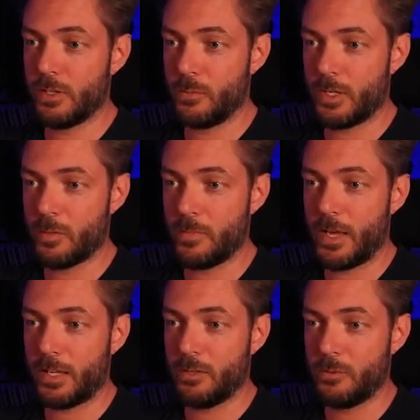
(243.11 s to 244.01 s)
and then we come
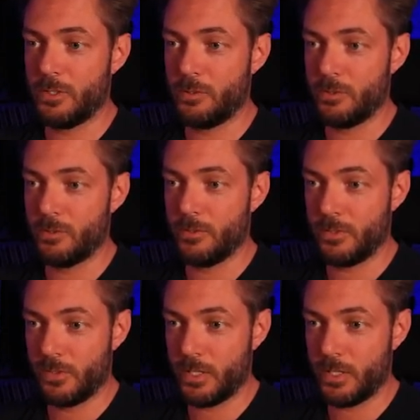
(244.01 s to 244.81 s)
back and we do this